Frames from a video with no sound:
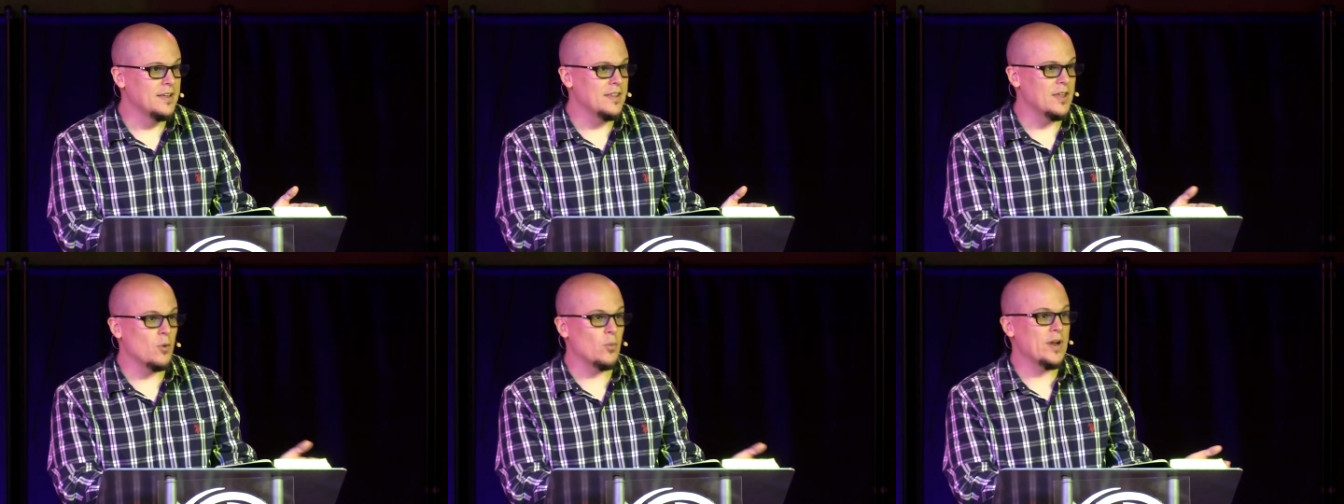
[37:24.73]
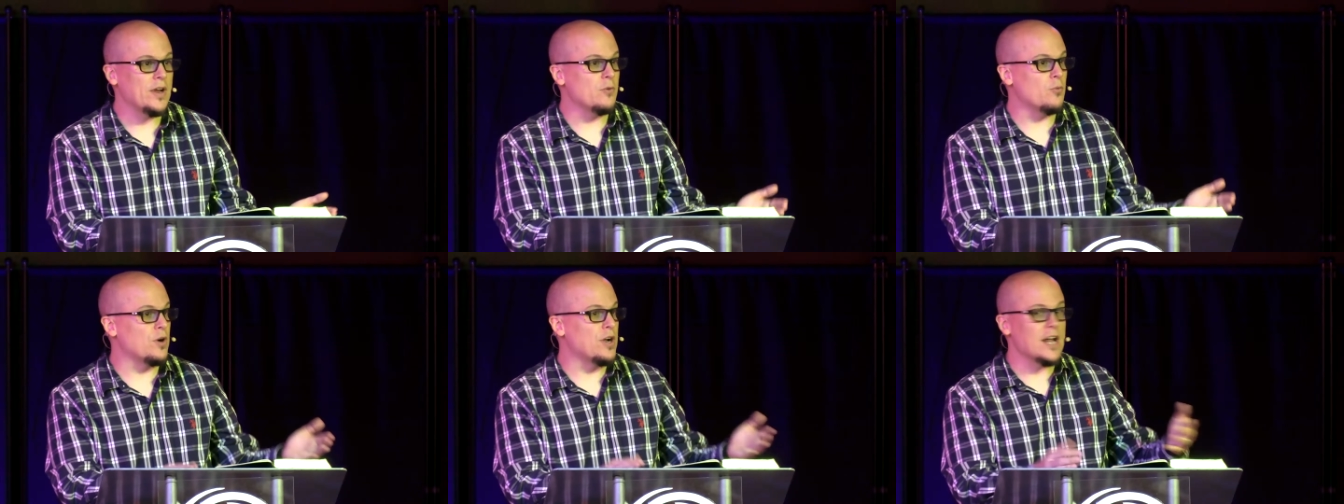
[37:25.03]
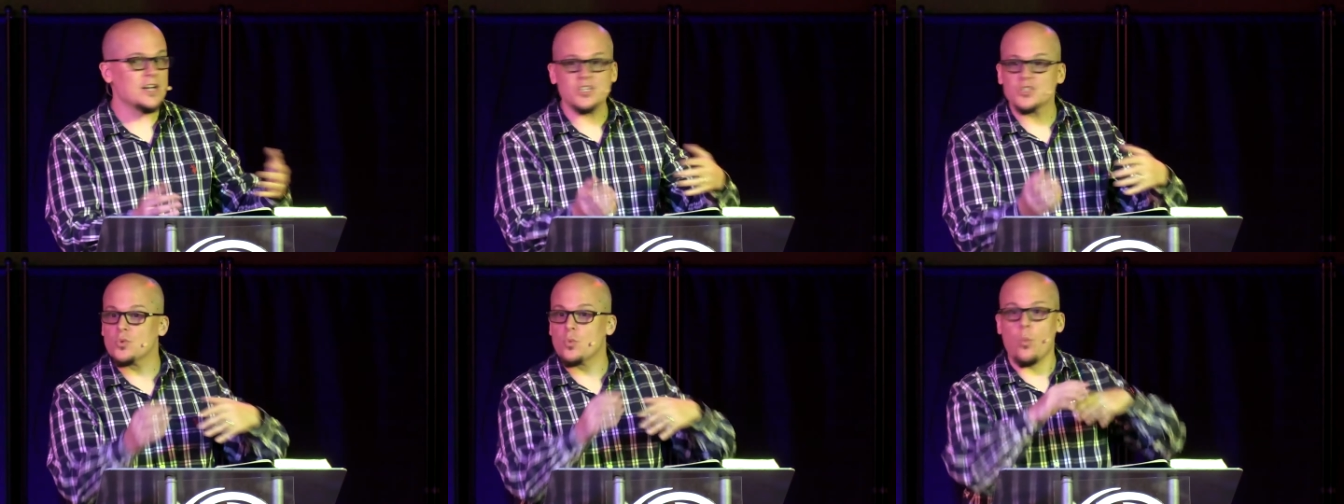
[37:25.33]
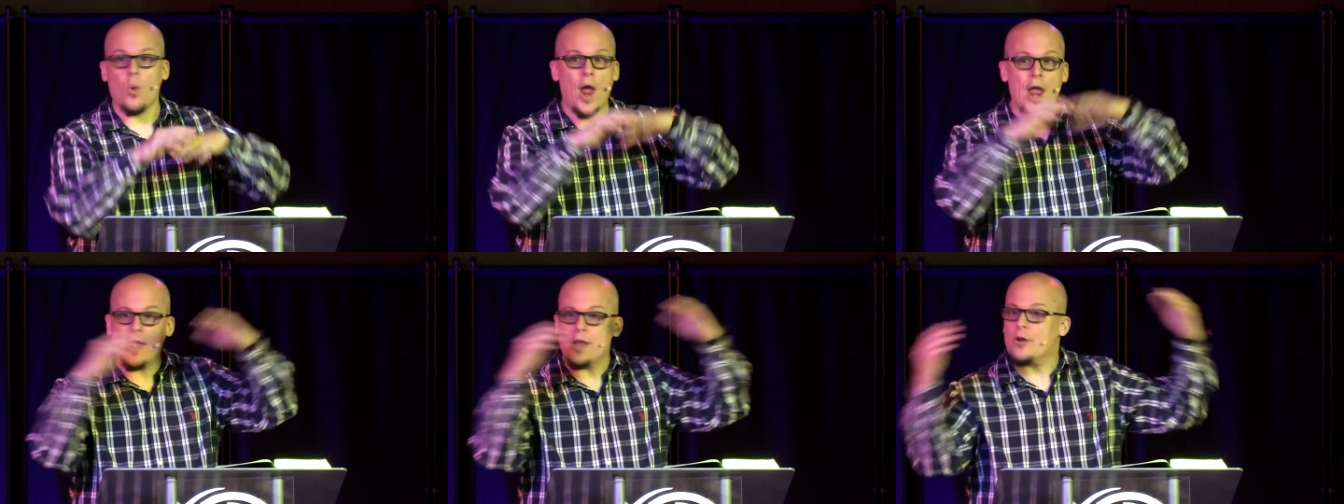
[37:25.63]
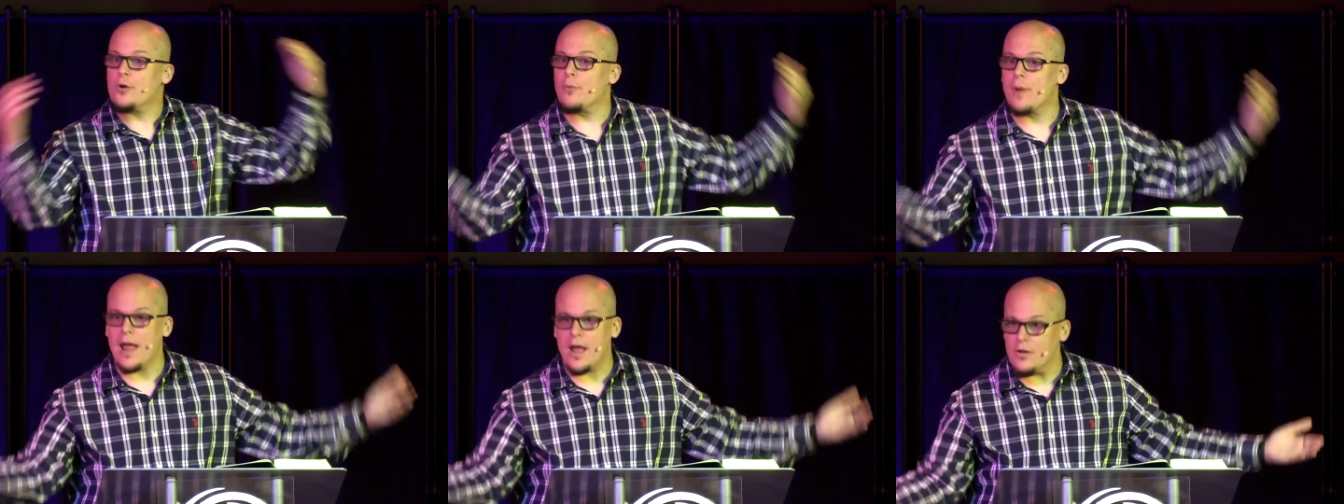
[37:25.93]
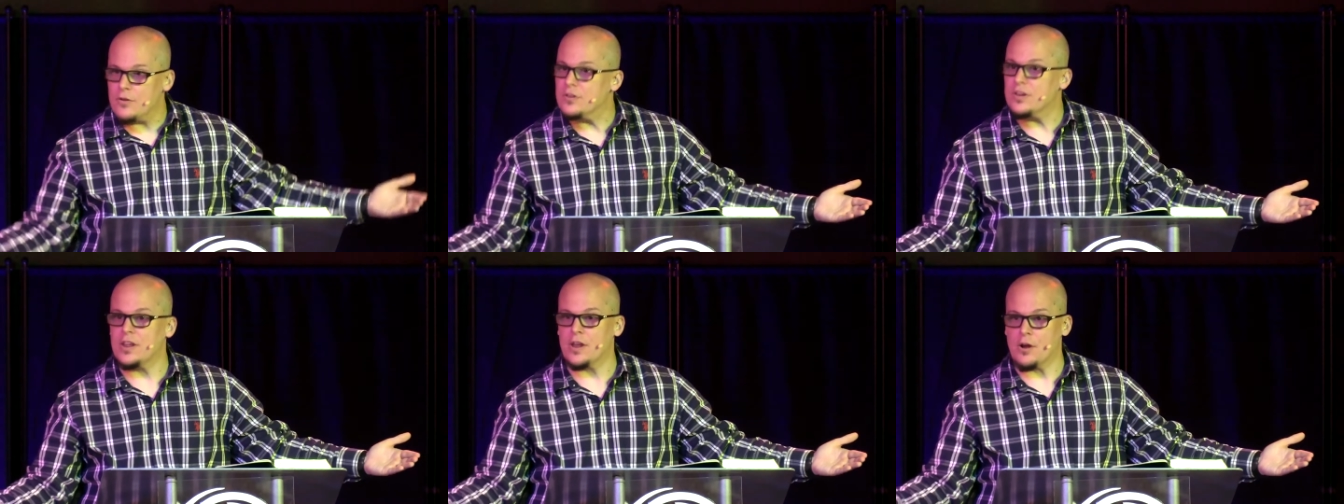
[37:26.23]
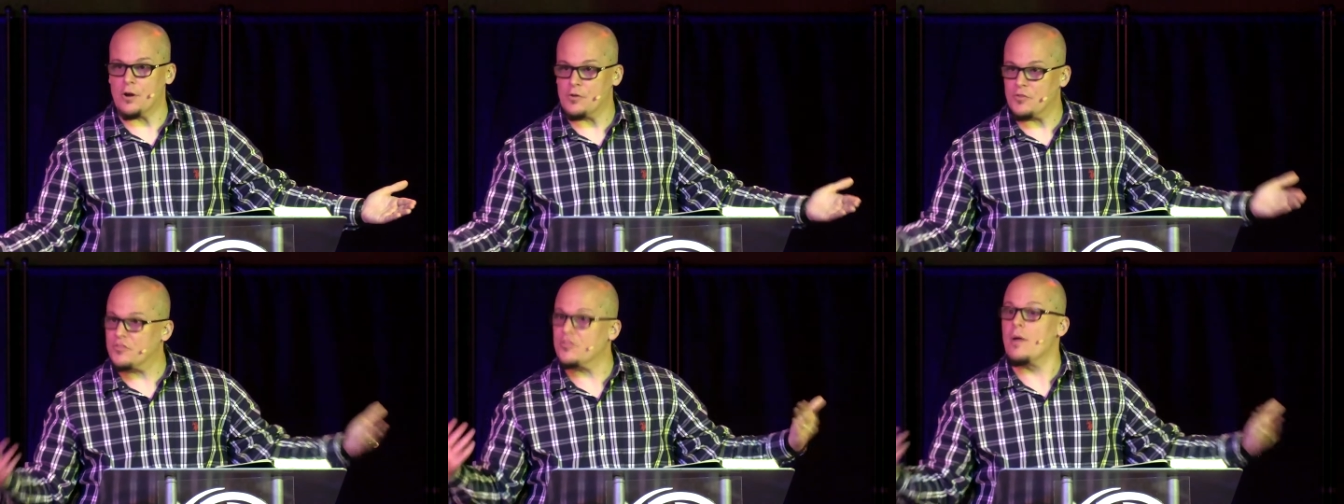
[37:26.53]
that we're not just waiting around
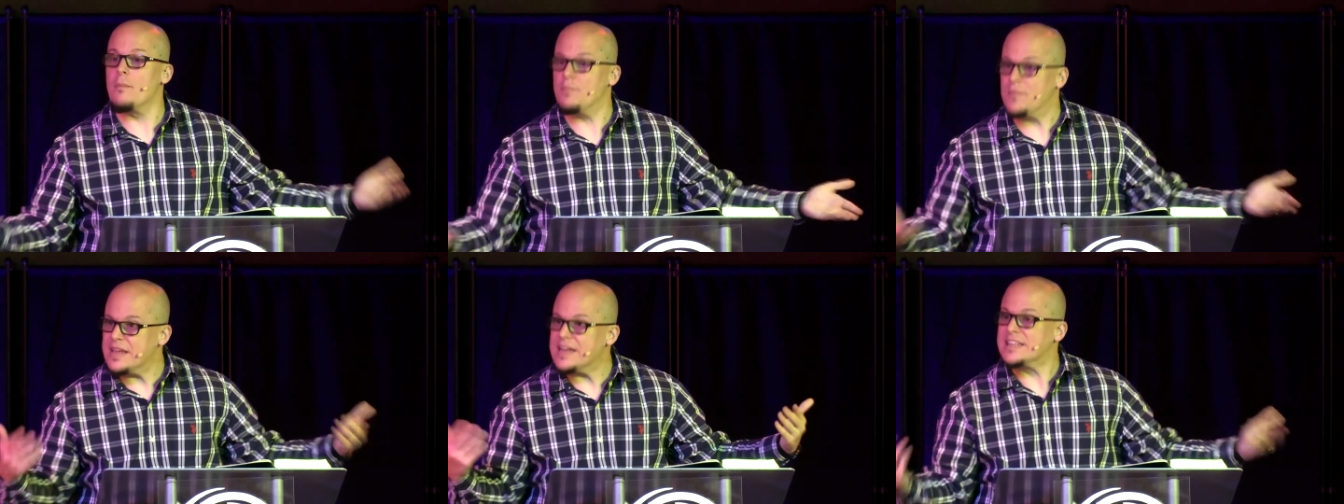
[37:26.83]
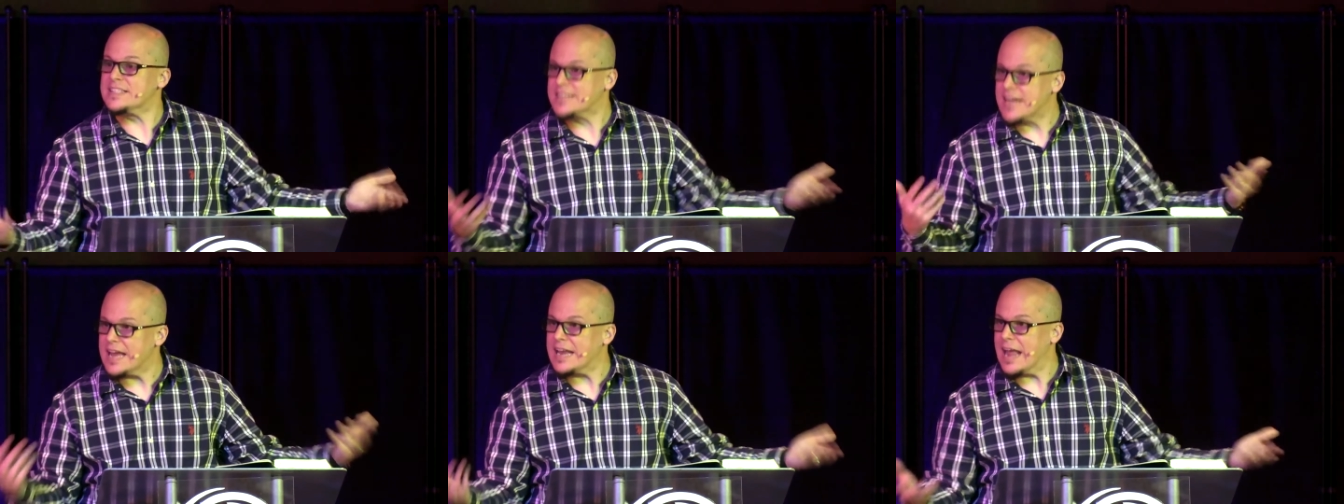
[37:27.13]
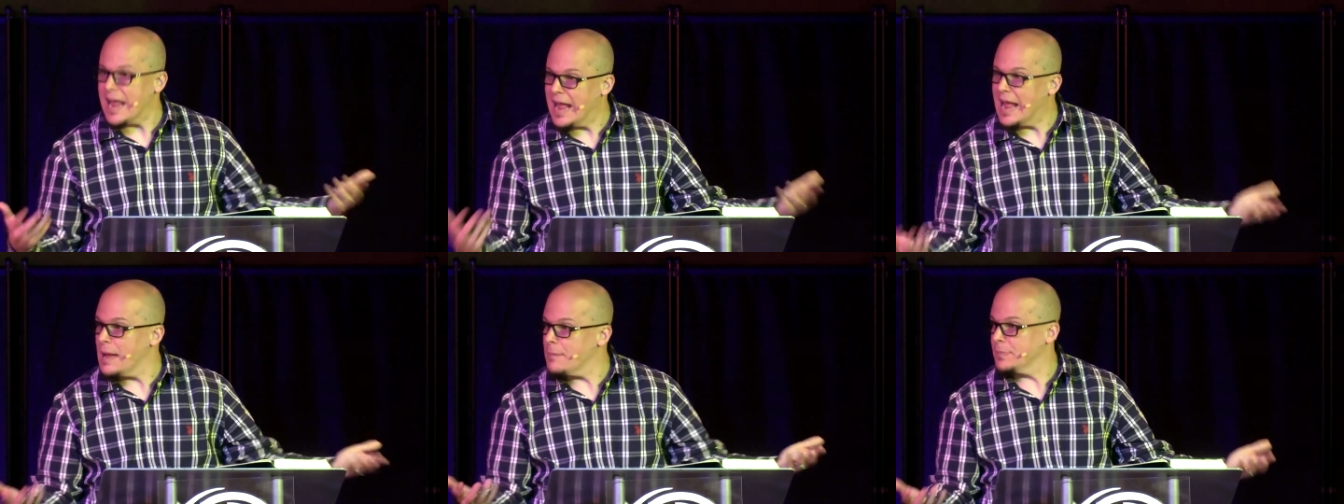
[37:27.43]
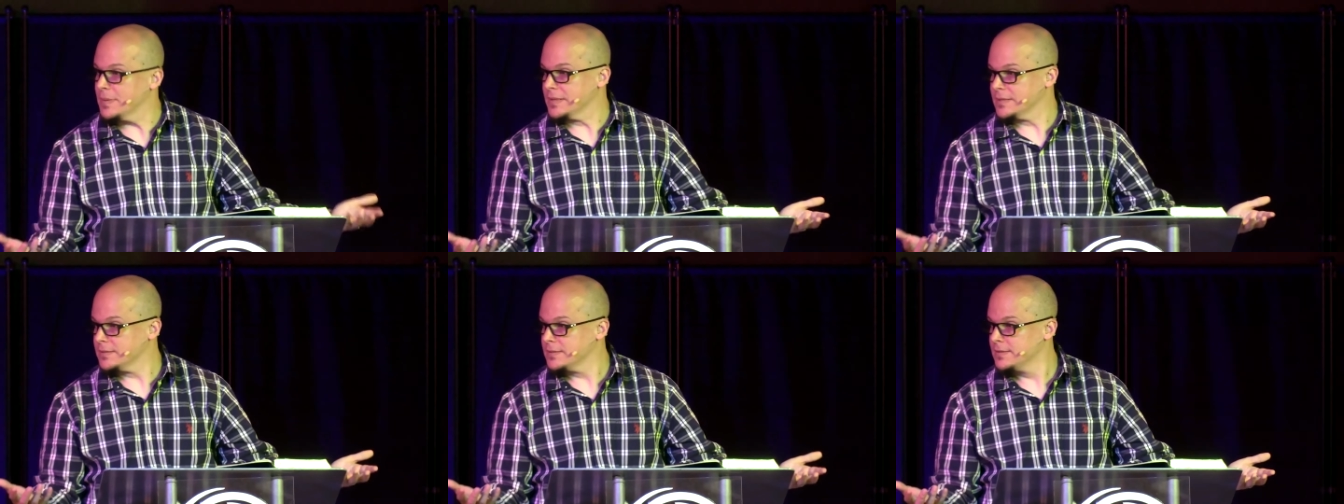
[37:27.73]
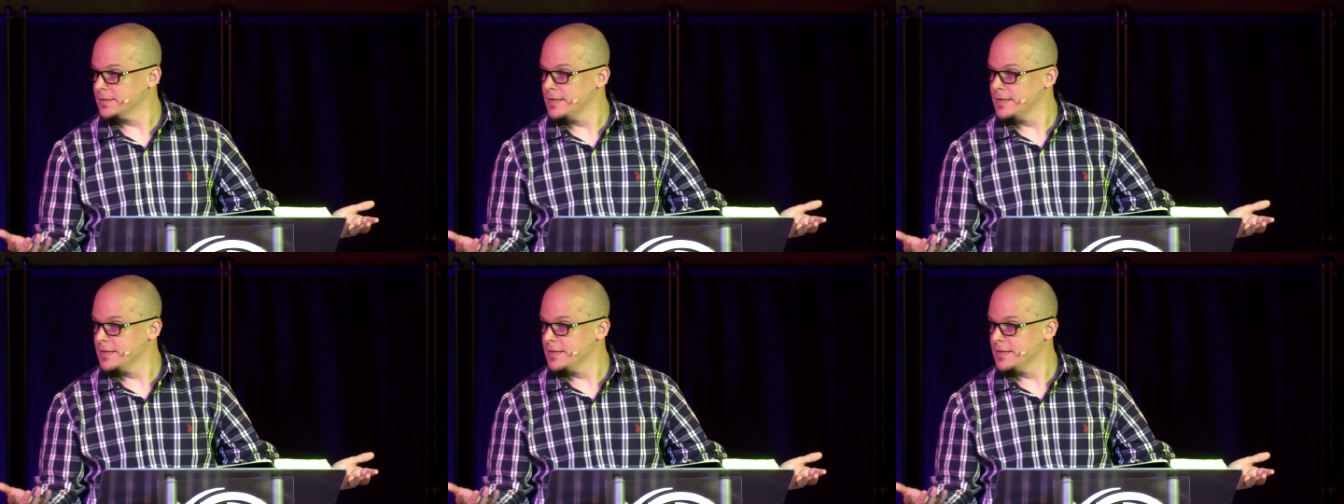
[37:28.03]
here. Something is going to happen.